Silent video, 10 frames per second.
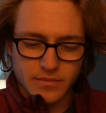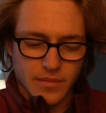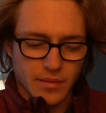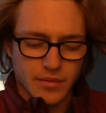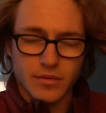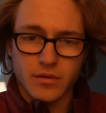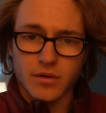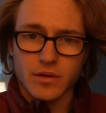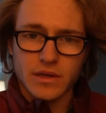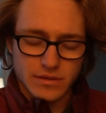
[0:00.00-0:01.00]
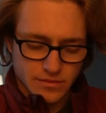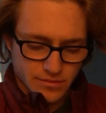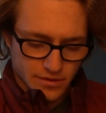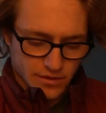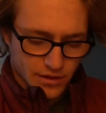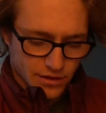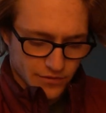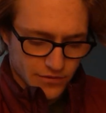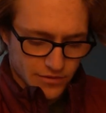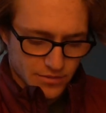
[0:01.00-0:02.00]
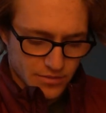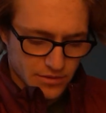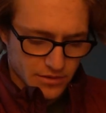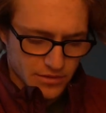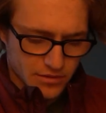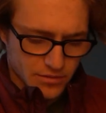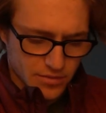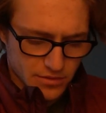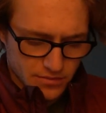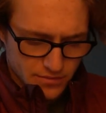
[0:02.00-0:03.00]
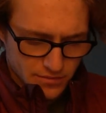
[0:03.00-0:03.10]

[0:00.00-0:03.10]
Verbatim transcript: Maybe we'll go get some like coffee or something in a little bit.